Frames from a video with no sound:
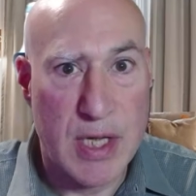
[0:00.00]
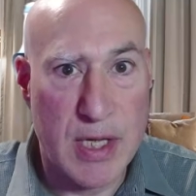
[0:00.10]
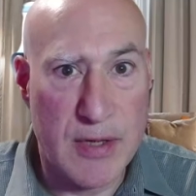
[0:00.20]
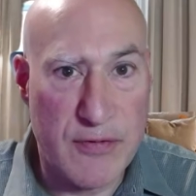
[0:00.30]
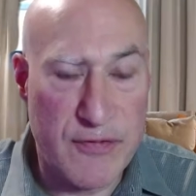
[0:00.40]

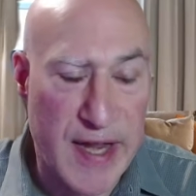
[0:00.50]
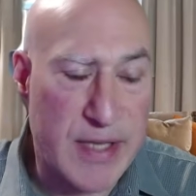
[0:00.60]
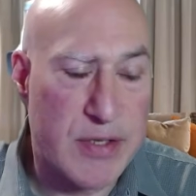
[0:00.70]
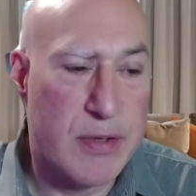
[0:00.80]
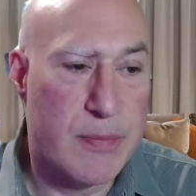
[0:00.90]
in
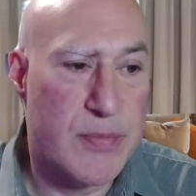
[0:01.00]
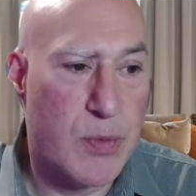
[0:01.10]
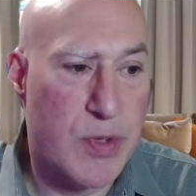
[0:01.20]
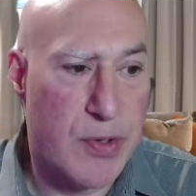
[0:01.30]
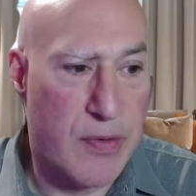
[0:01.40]

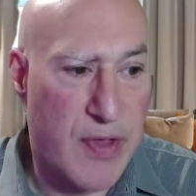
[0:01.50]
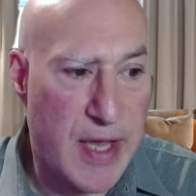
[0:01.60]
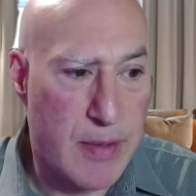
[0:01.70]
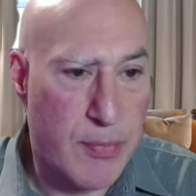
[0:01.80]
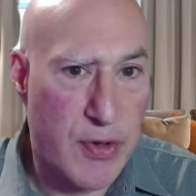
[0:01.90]
phantoms, which are
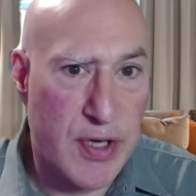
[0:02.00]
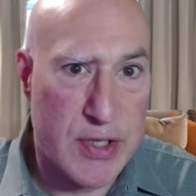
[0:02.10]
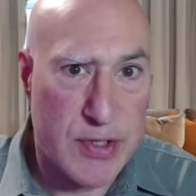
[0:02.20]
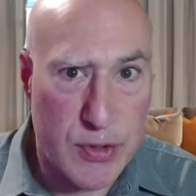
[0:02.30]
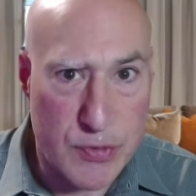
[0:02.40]
then put
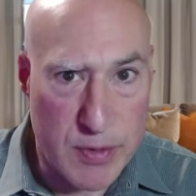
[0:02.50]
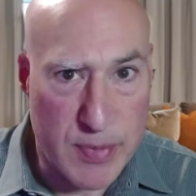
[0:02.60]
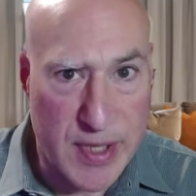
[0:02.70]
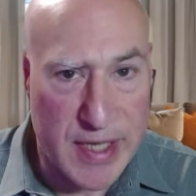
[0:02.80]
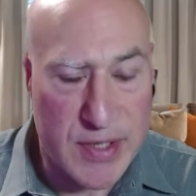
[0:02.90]
into the
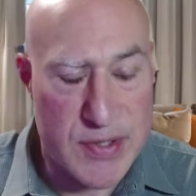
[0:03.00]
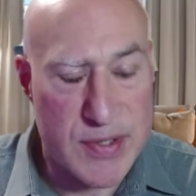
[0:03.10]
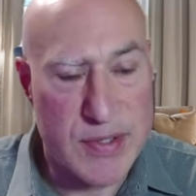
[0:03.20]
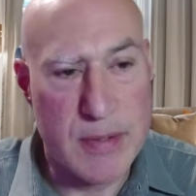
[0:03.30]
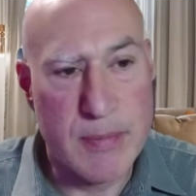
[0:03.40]
treatment planning
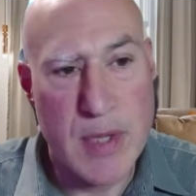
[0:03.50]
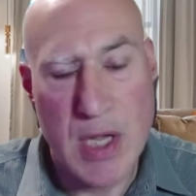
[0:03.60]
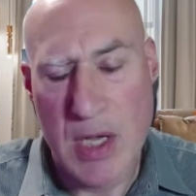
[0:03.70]
system.